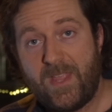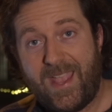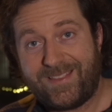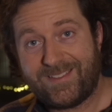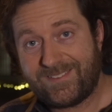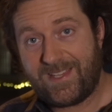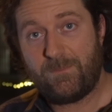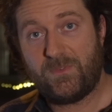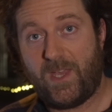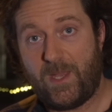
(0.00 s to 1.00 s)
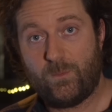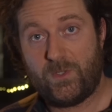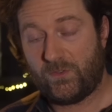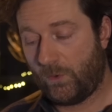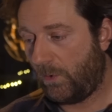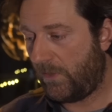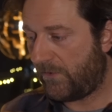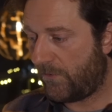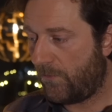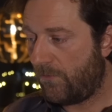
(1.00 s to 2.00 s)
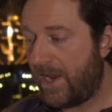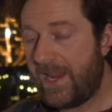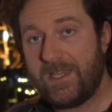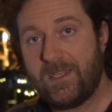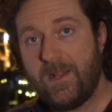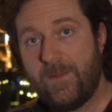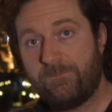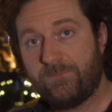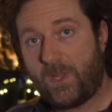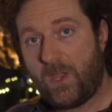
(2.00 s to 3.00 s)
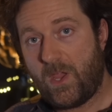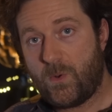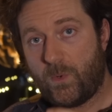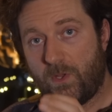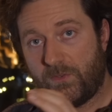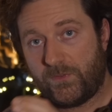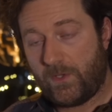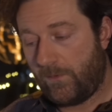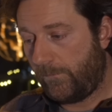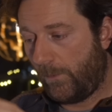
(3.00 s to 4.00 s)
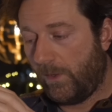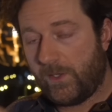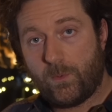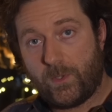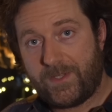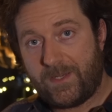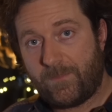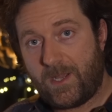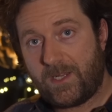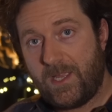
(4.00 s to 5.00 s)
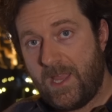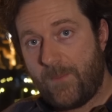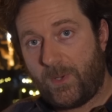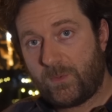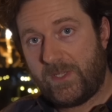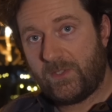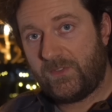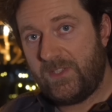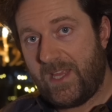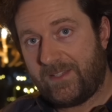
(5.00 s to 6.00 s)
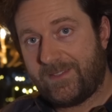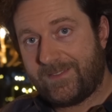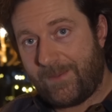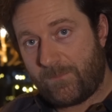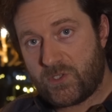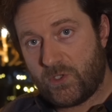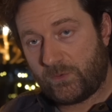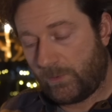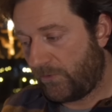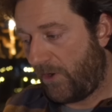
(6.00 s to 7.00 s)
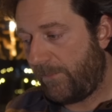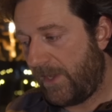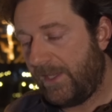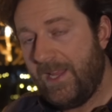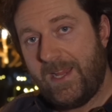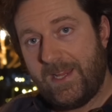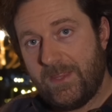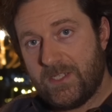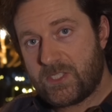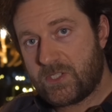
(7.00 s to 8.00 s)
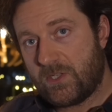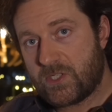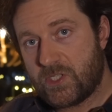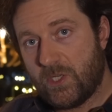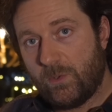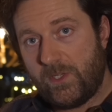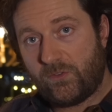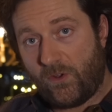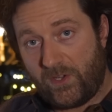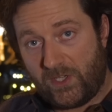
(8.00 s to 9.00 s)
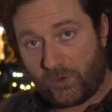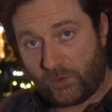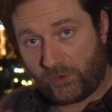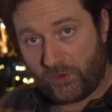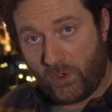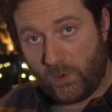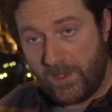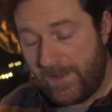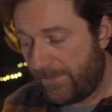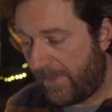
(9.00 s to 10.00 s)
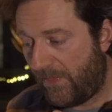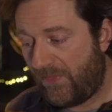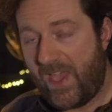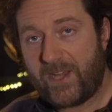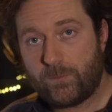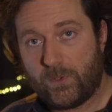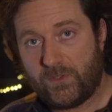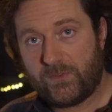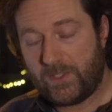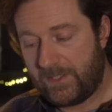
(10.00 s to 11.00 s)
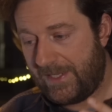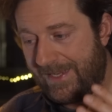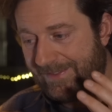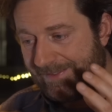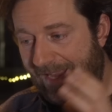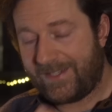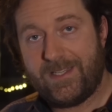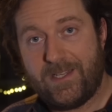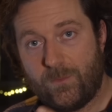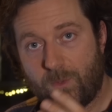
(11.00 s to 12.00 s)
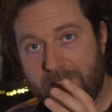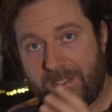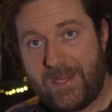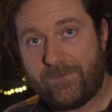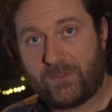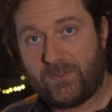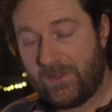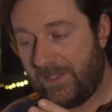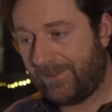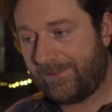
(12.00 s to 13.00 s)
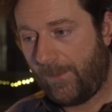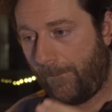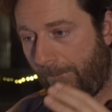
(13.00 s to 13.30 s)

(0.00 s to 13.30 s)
At the same time, we saw that rain was falling over Denmark, but we could see as the temperatures were dropping, this slowly turned into snow, and that was exactly what gave us this